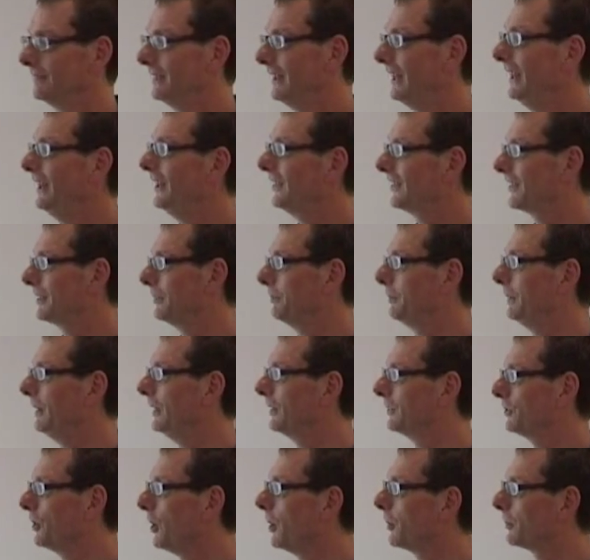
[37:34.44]
is that we
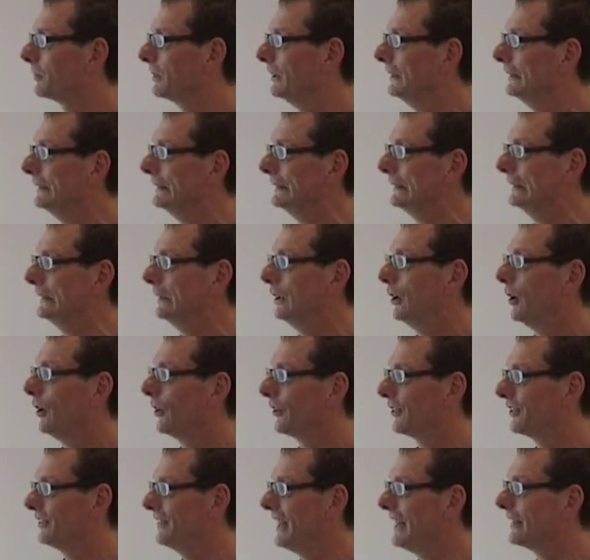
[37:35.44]
adopt
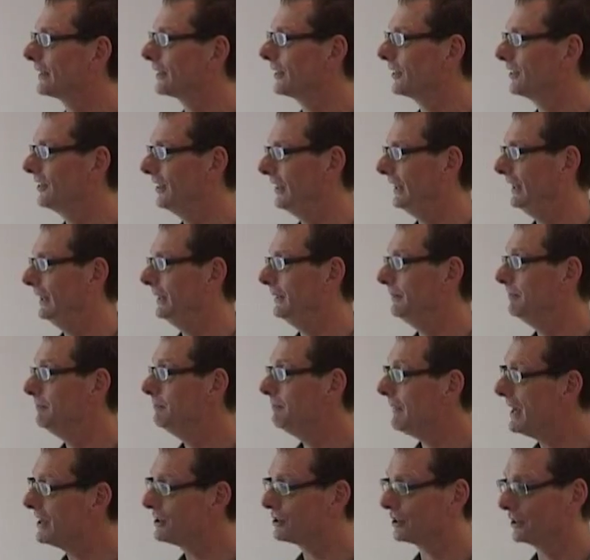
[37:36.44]
austerity
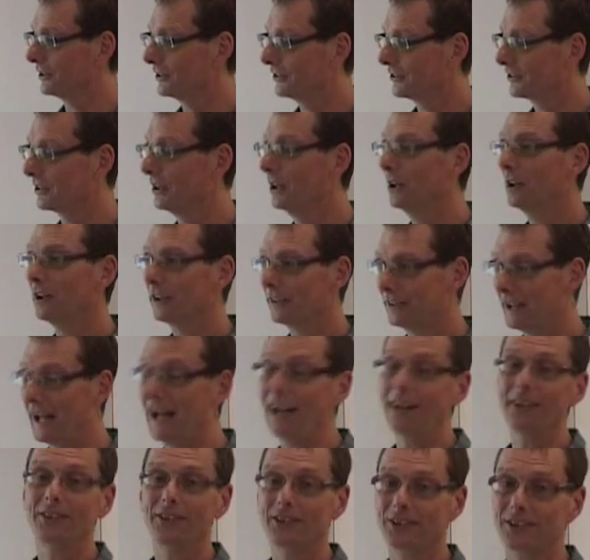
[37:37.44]
measures.
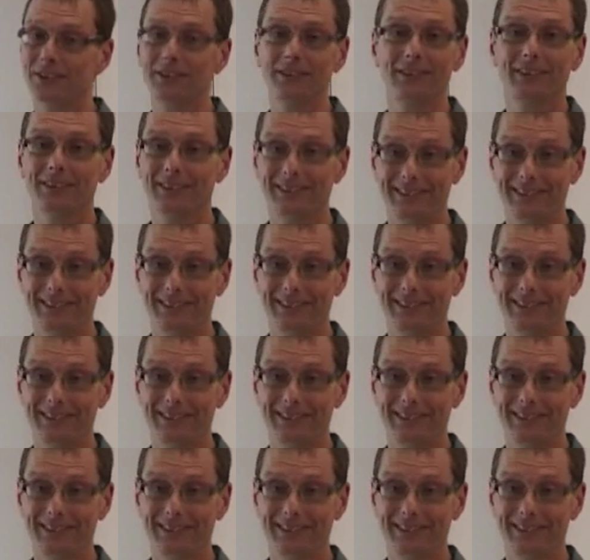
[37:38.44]
That's